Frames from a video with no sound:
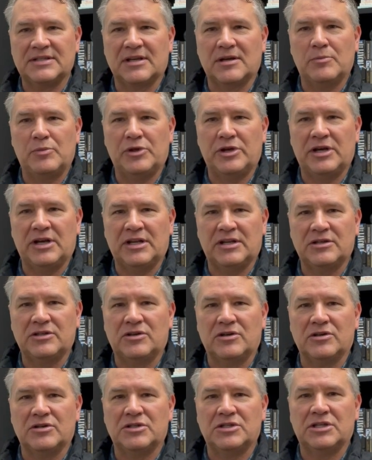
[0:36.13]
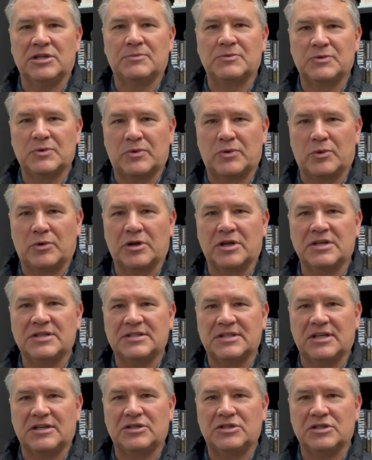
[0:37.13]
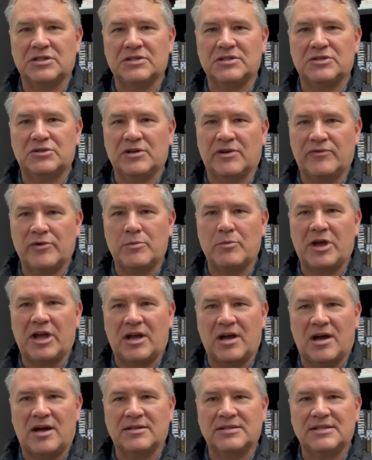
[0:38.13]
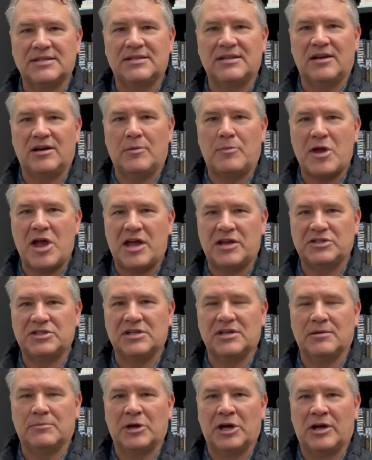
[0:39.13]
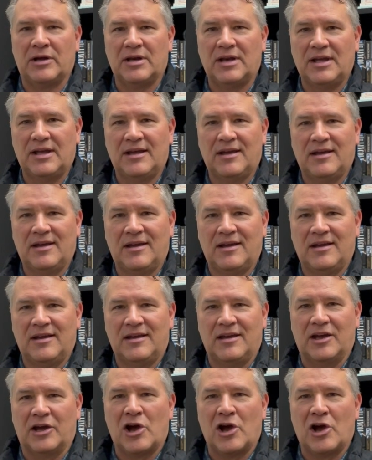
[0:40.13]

and completed internships with organizations driven by causes they are passionate about. At